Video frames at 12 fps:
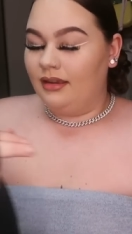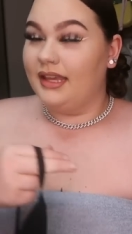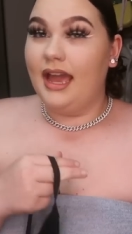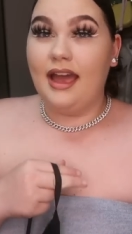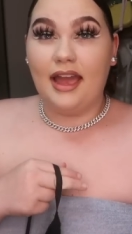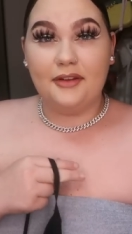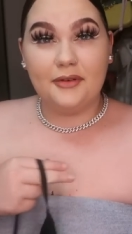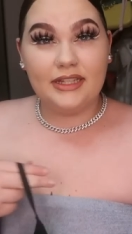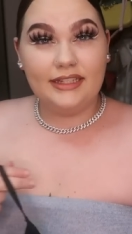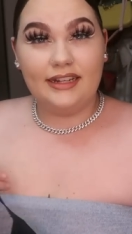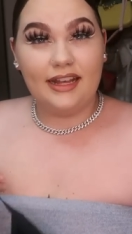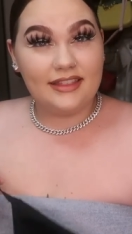yeah, I
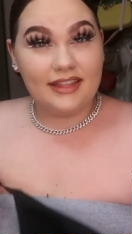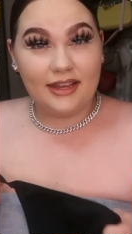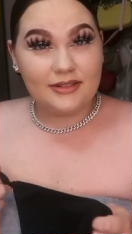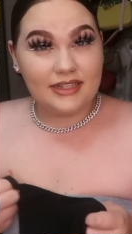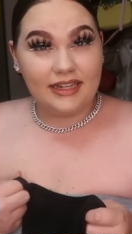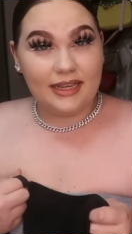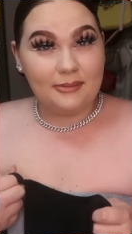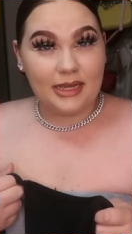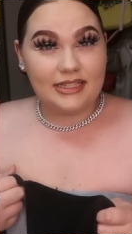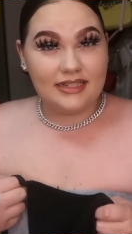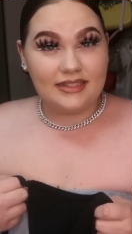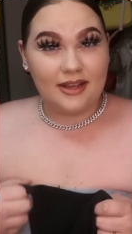really did not think I was gonna get
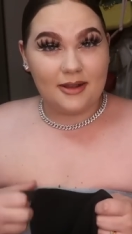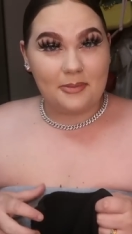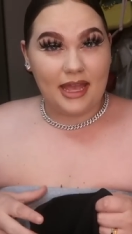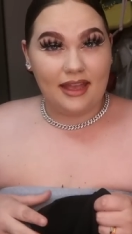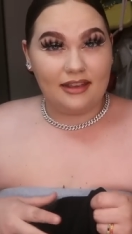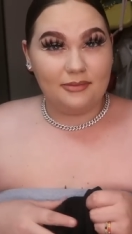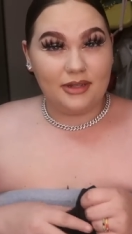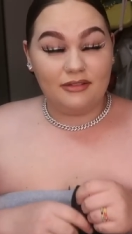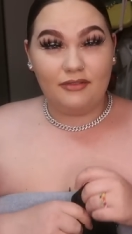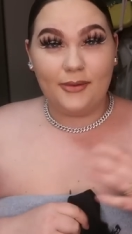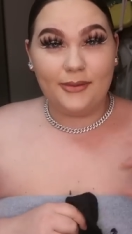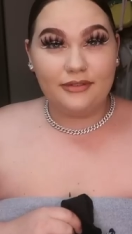my TikTok back, but
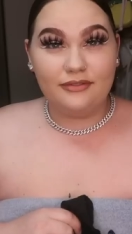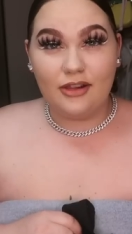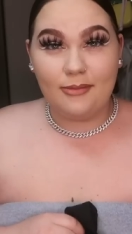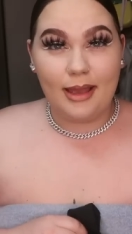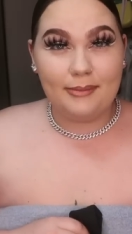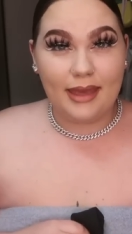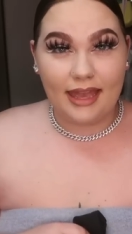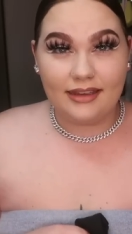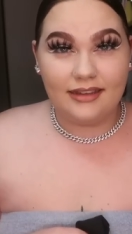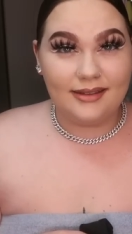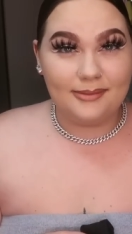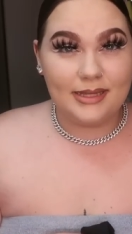if y'all wanna follow my
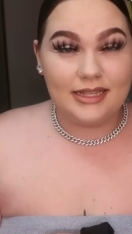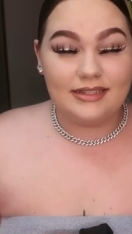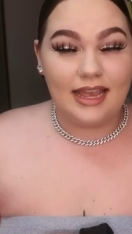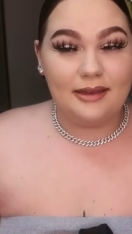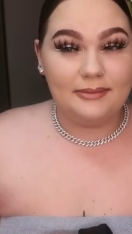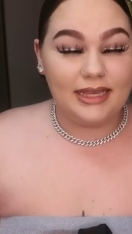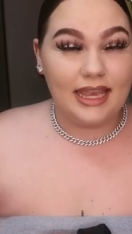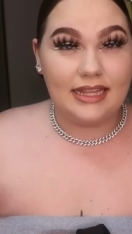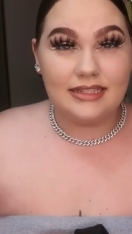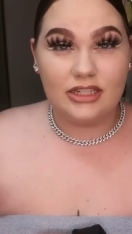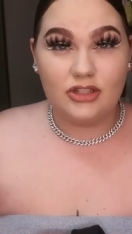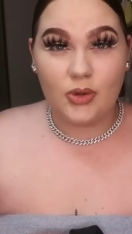backup, it's at
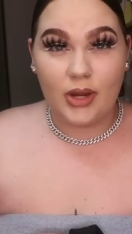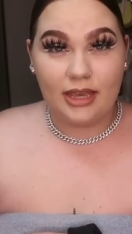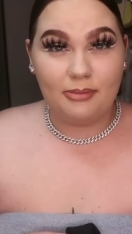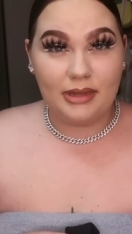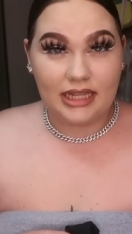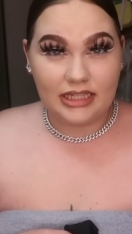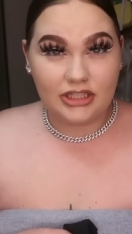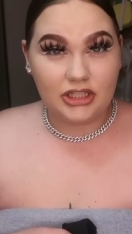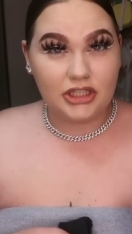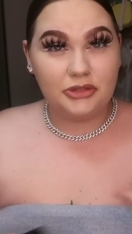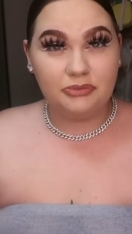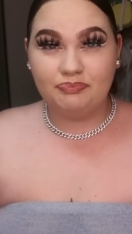Mackenzie Drake,
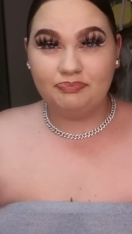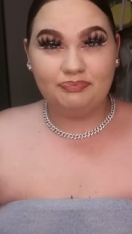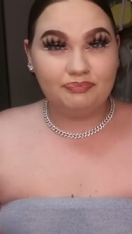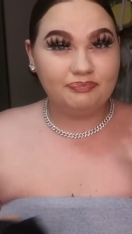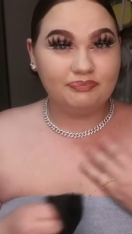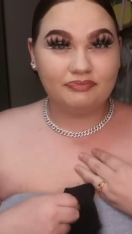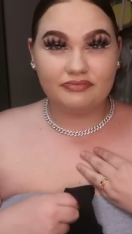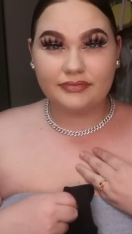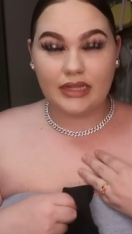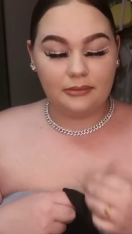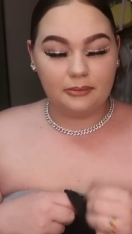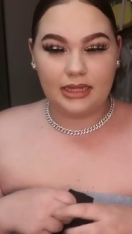bitch.
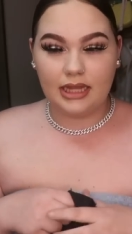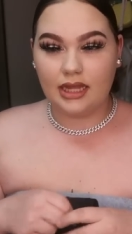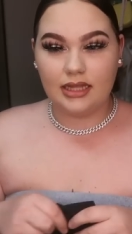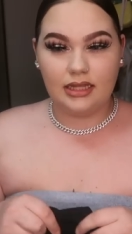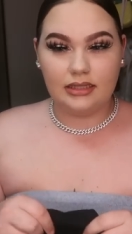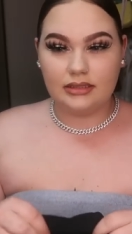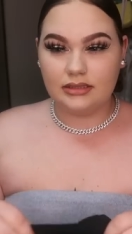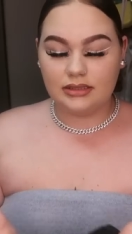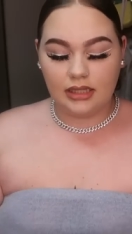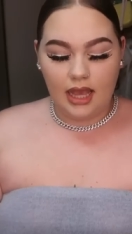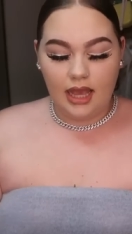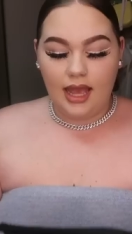
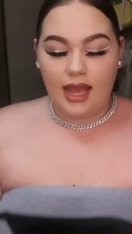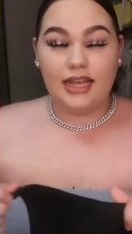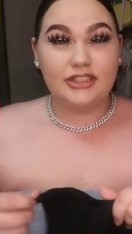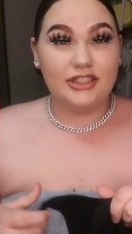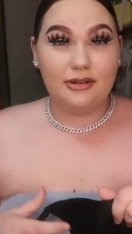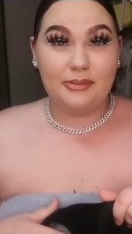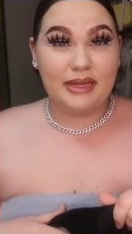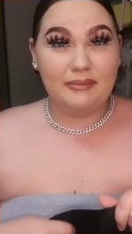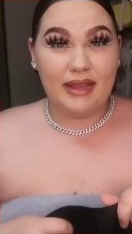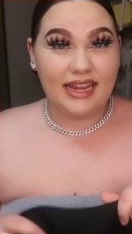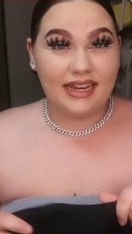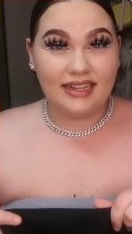Because I should have been
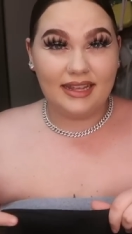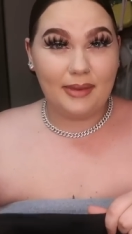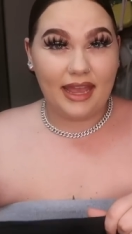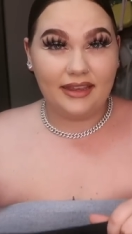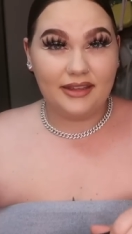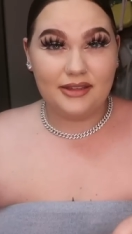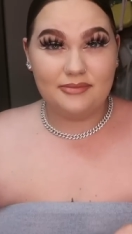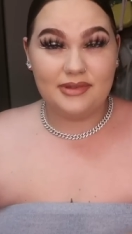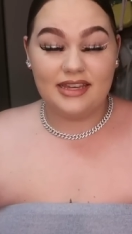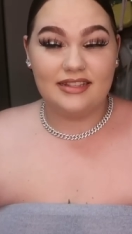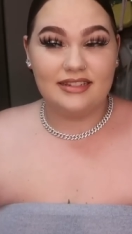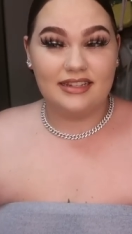made a backup
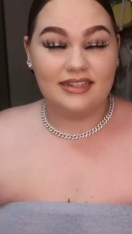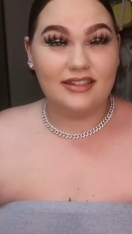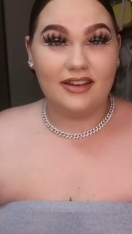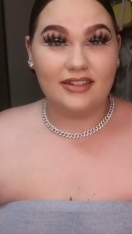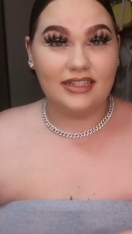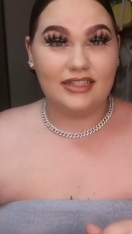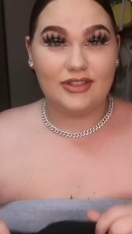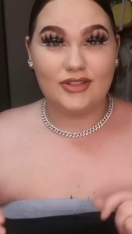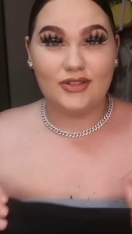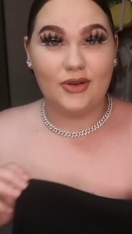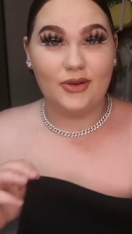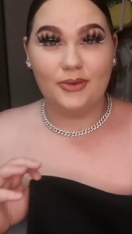because TikTok is
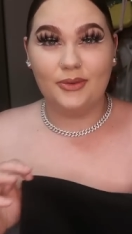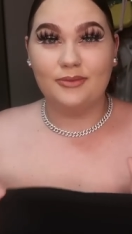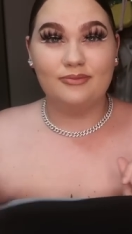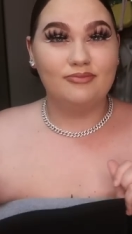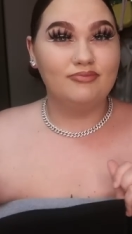so